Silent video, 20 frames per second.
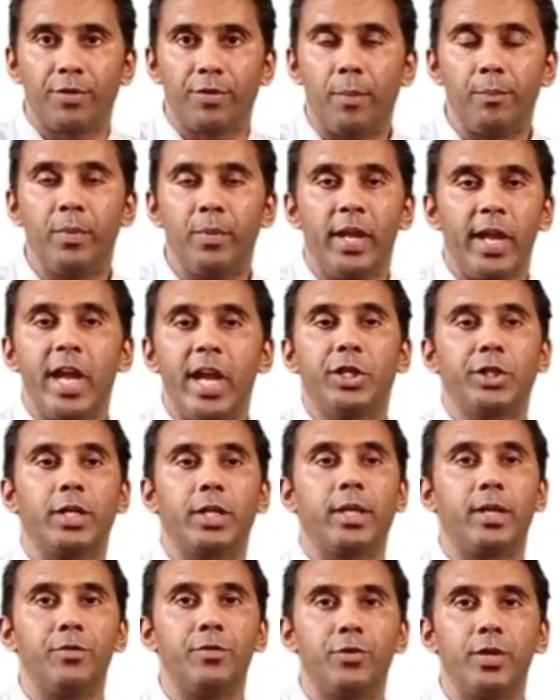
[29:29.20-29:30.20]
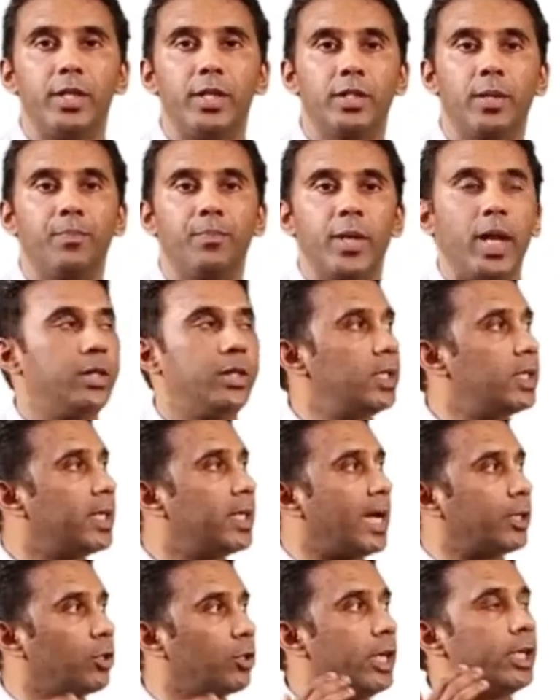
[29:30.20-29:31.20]
Asian countries. And this is
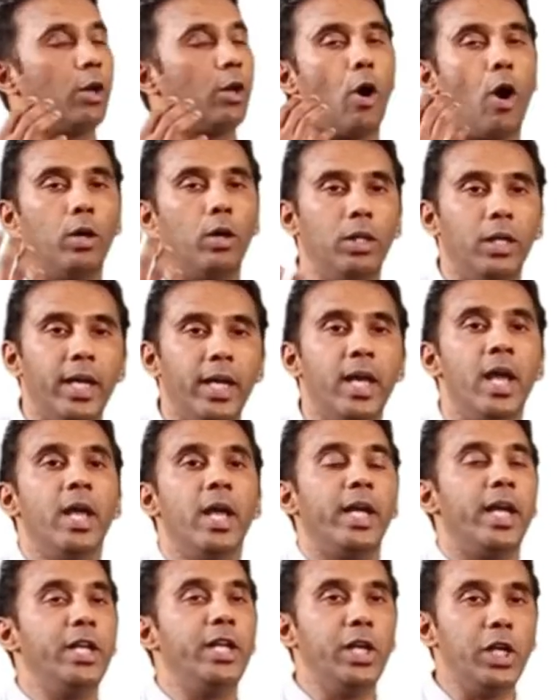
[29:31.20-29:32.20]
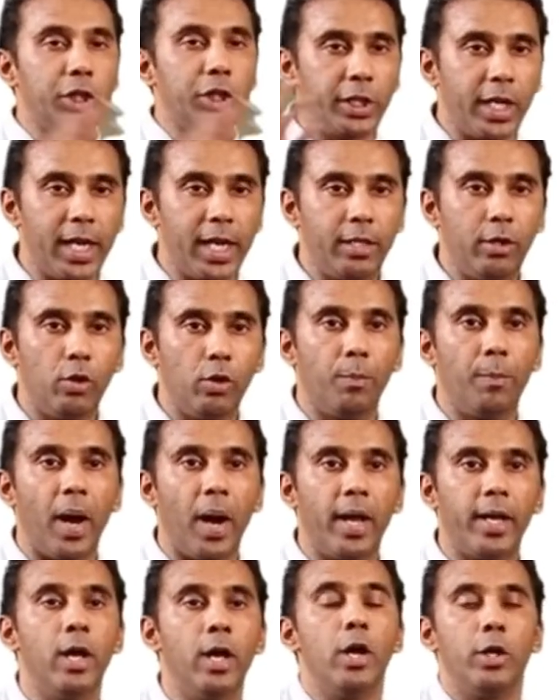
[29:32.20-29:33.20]
actually the only initiative
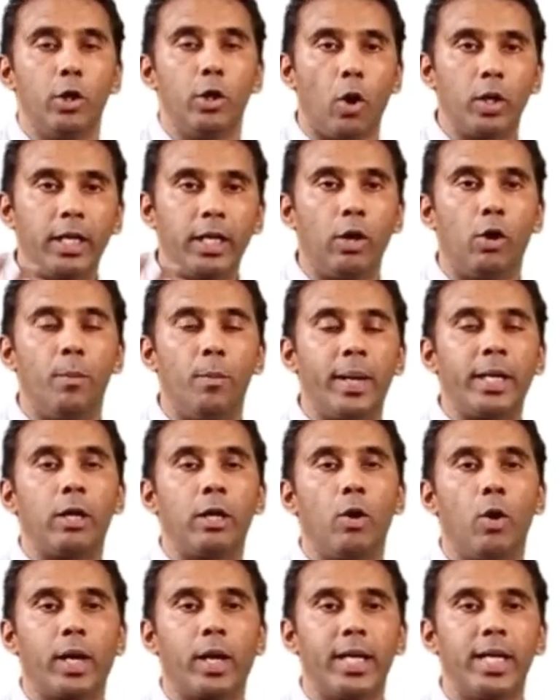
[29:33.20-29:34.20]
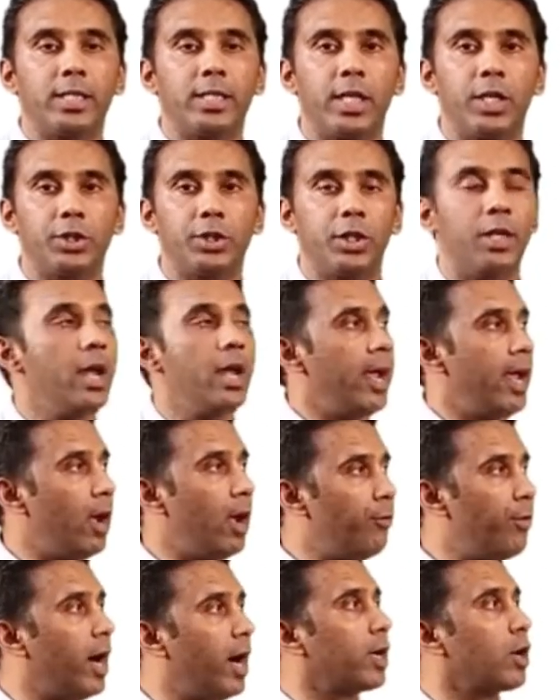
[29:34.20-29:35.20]
by non-government organization
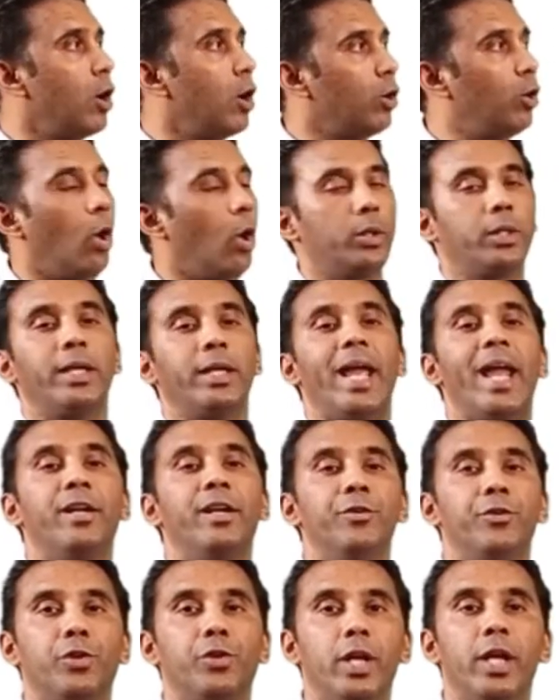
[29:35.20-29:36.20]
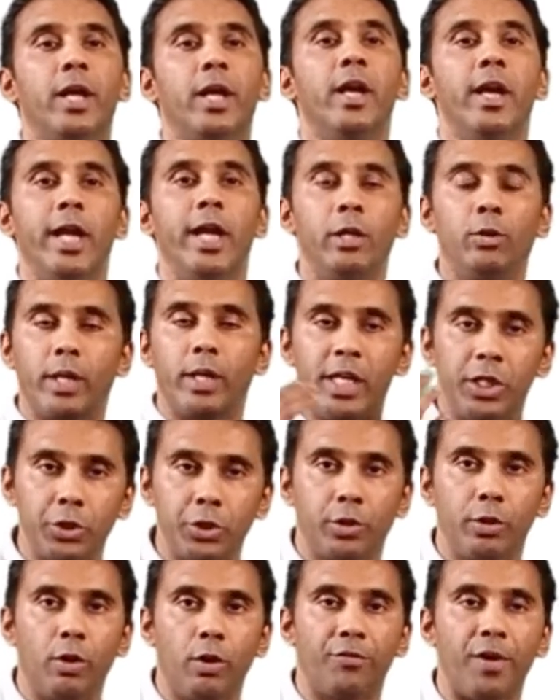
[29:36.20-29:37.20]
ever got an entry into the
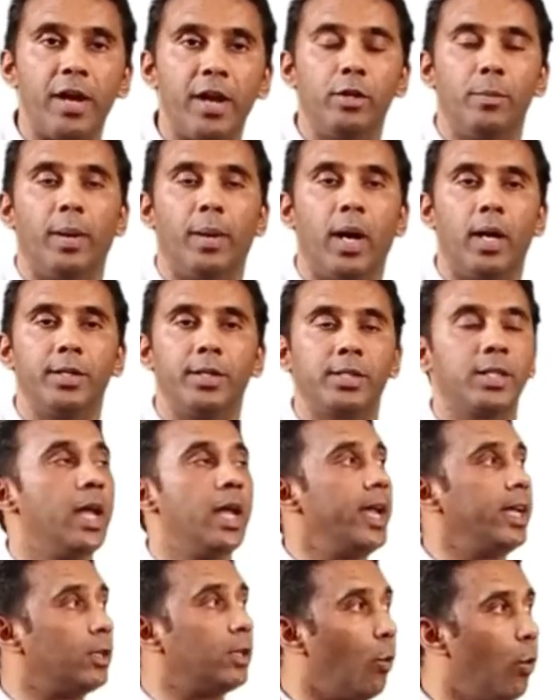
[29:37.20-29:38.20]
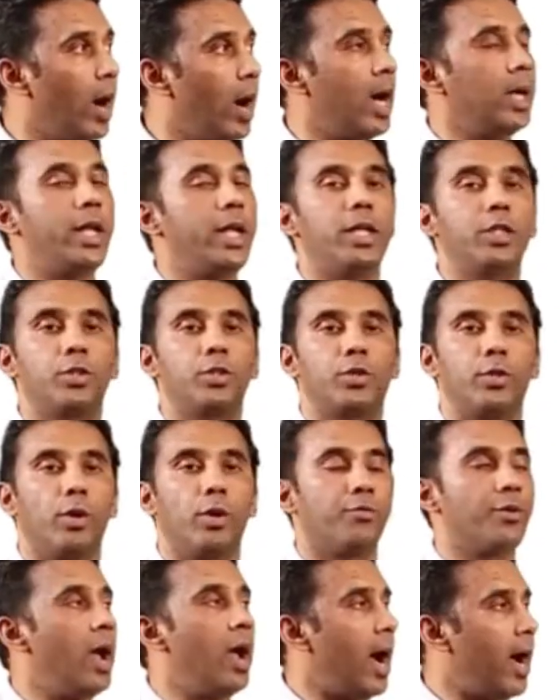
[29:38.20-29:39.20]
history of antibiotics, in the world history of
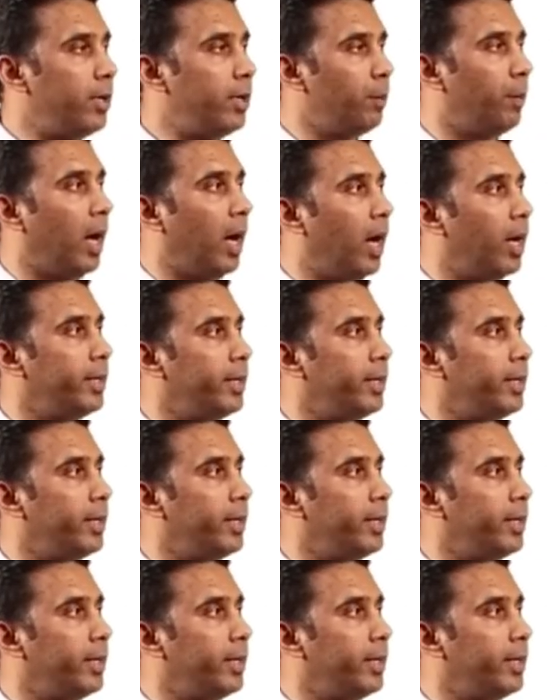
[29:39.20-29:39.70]
antibiotics.